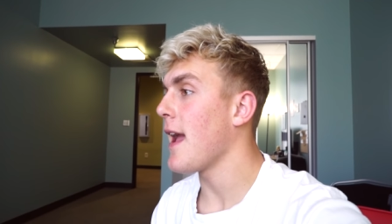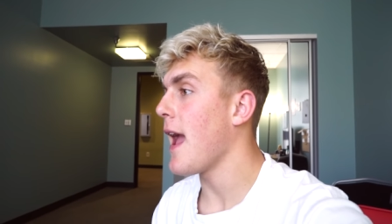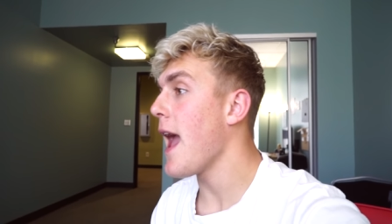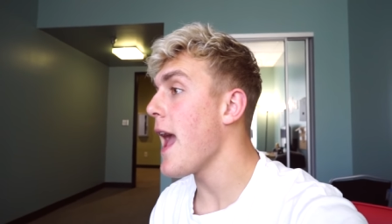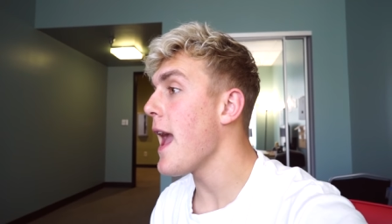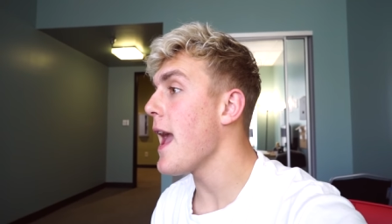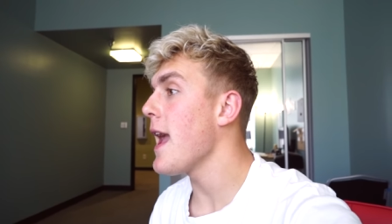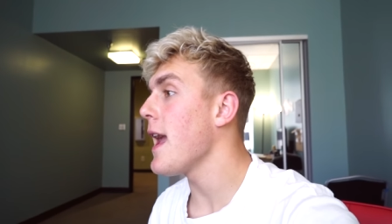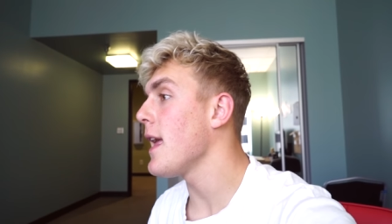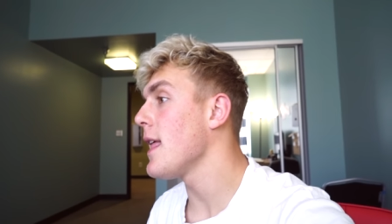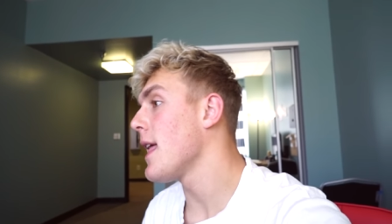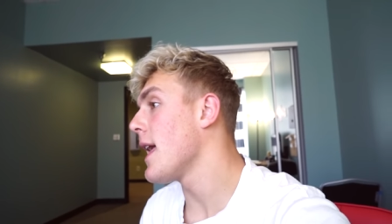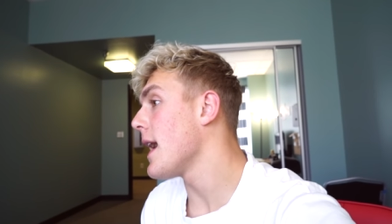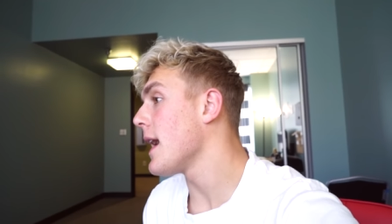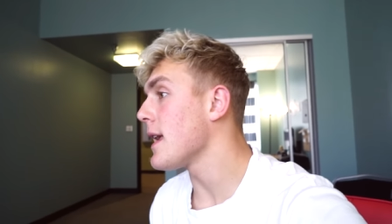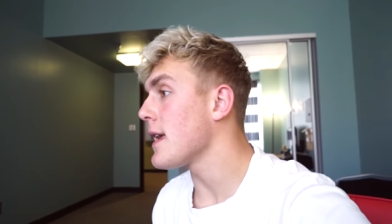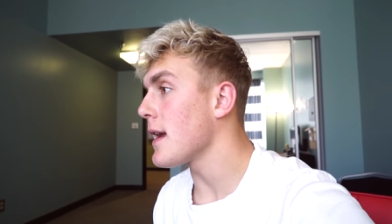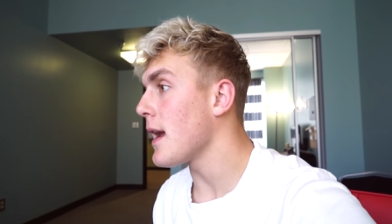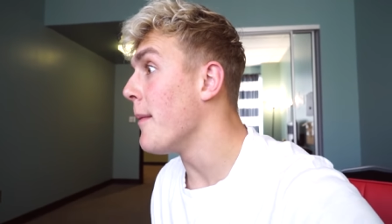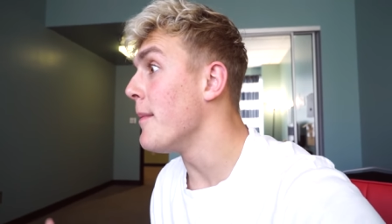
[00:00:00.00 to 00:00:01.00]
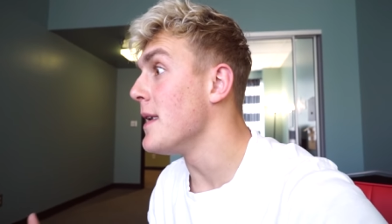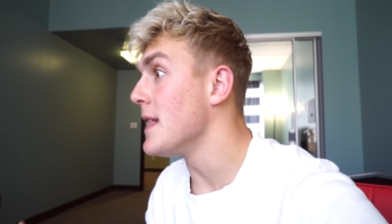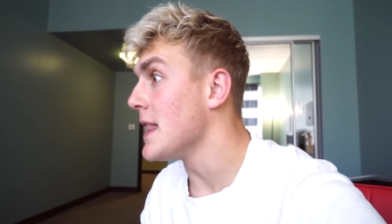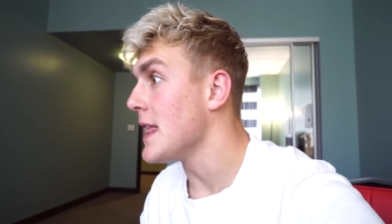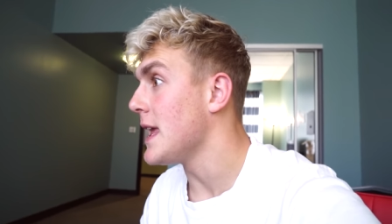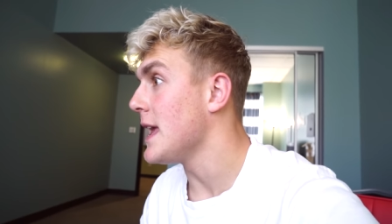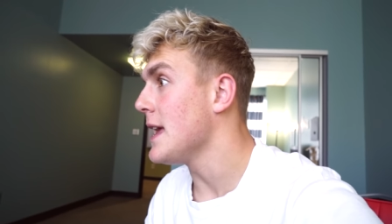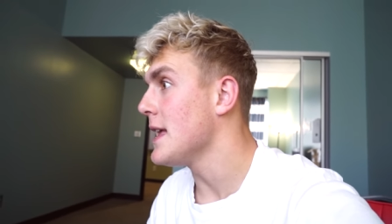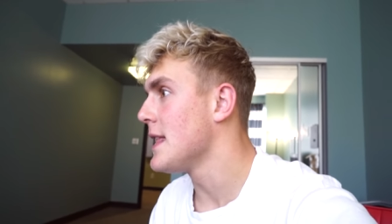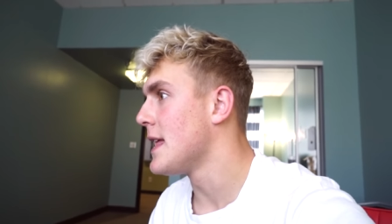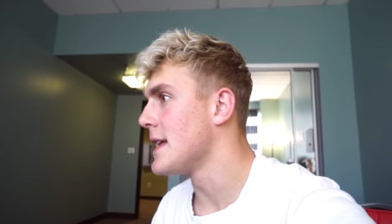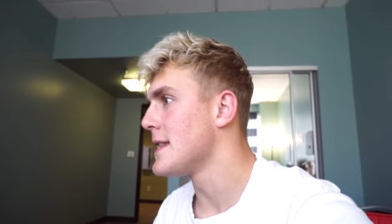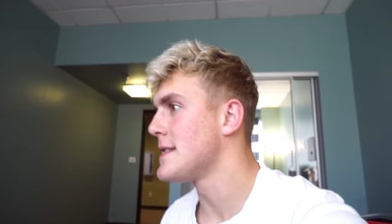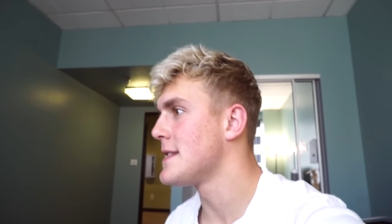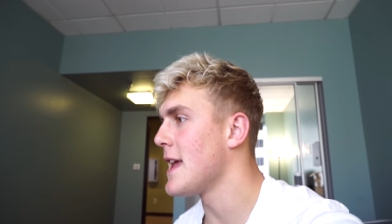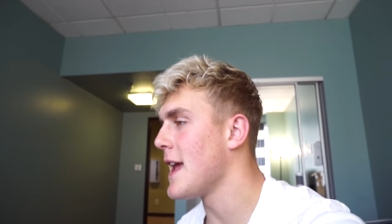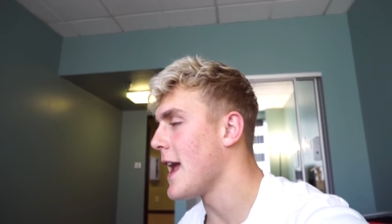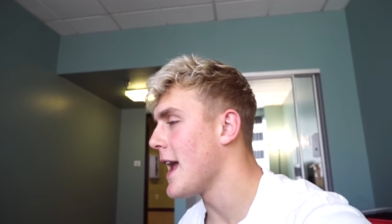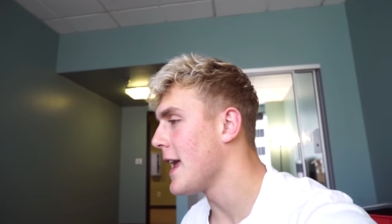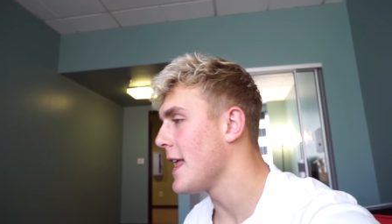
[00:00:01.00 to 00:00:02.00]
hey, like Emily, let's
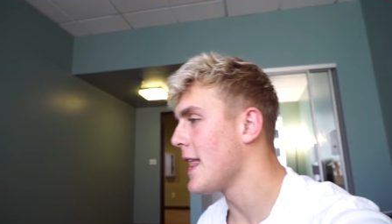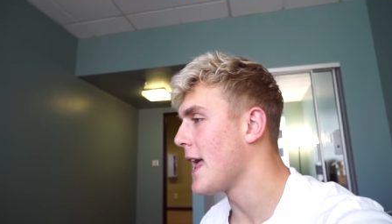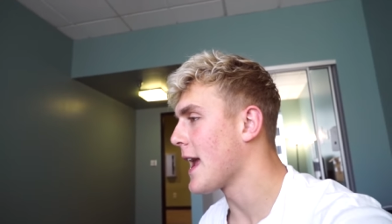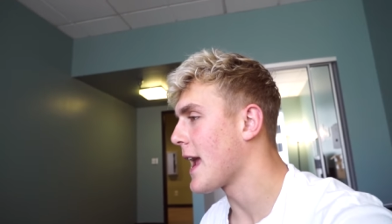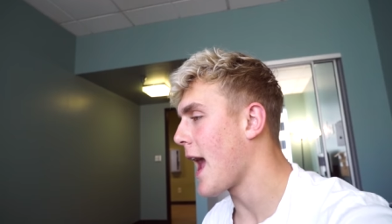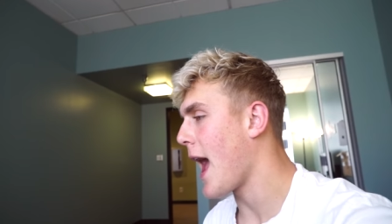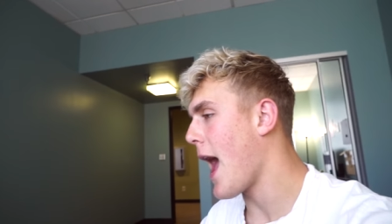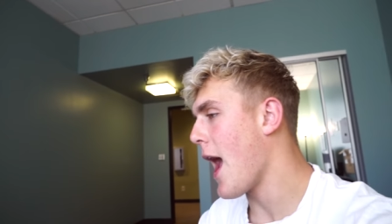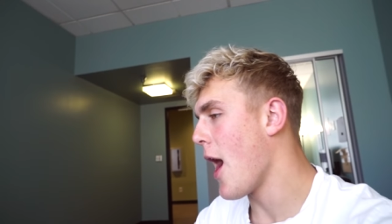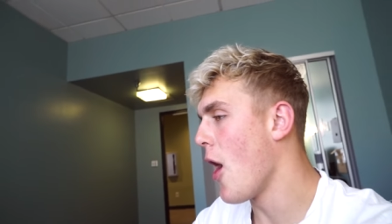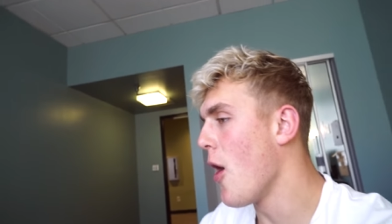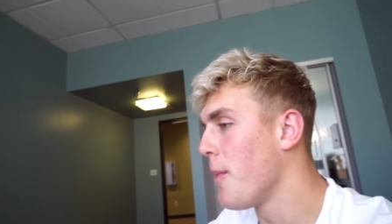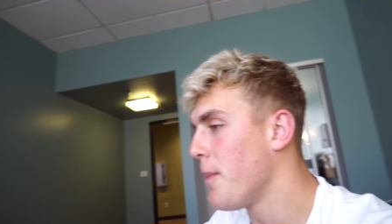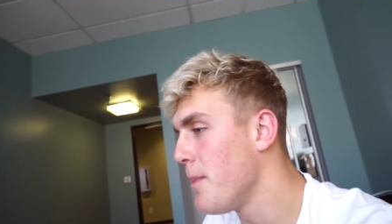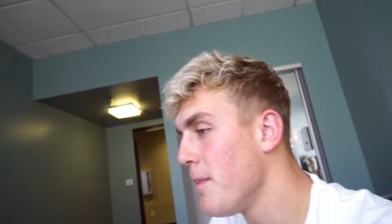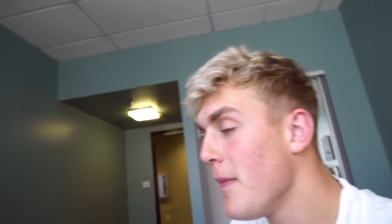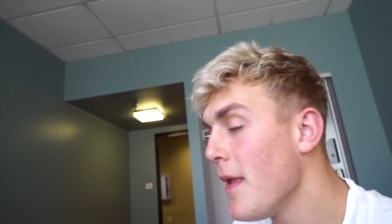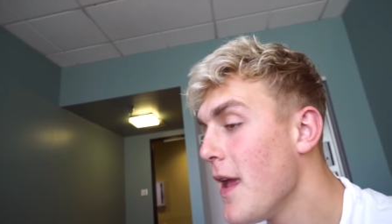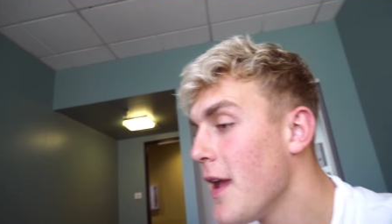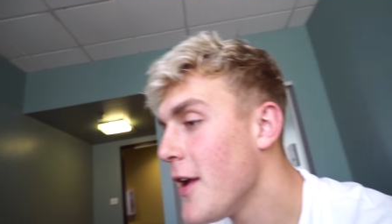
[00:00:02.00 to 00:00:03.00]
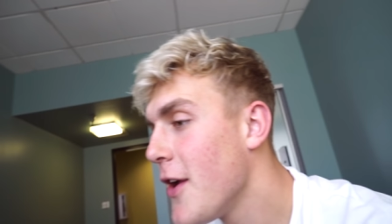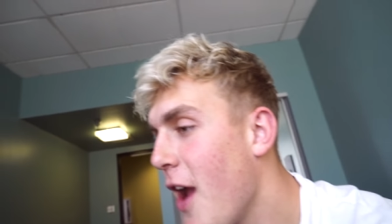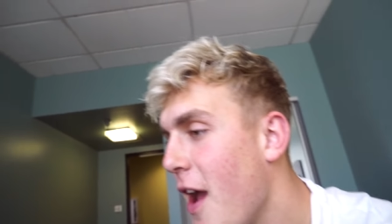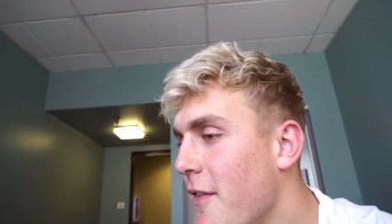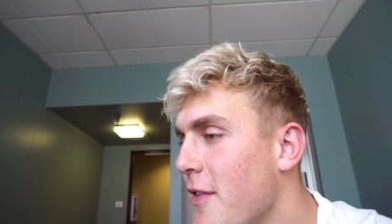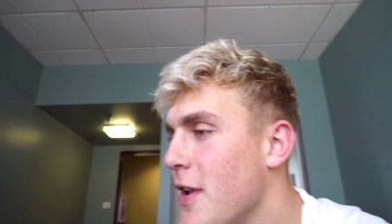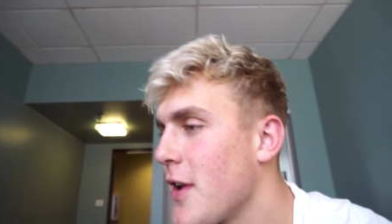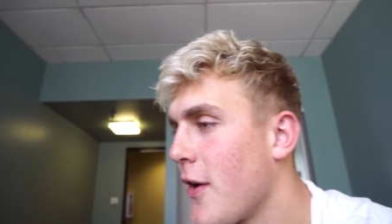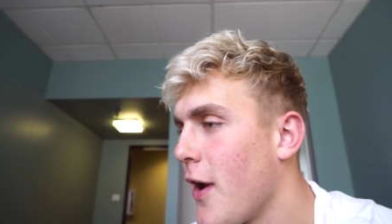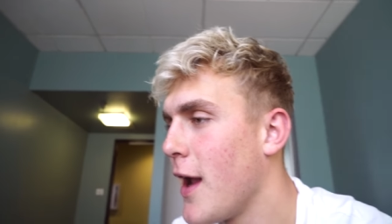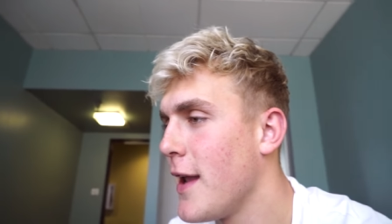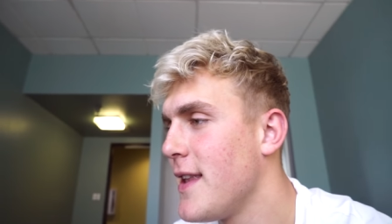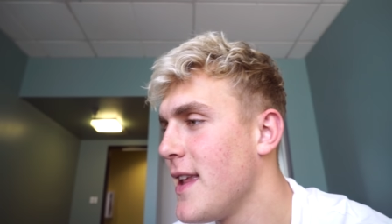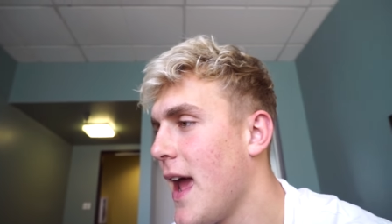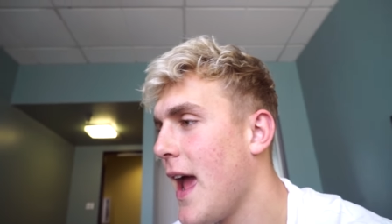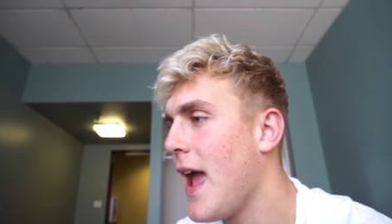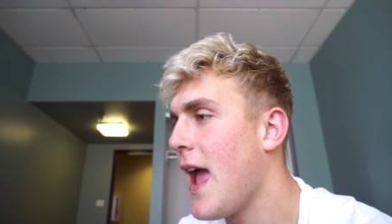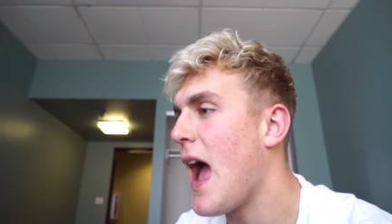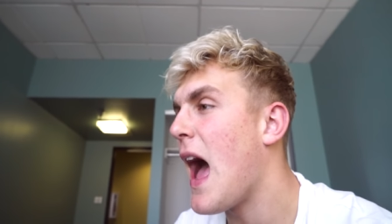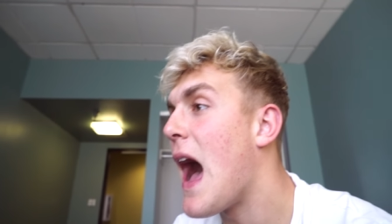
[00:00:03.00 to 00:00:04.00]
say, like, I hope you're having a great
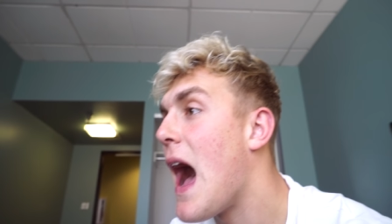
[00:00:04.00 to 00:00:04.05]
day.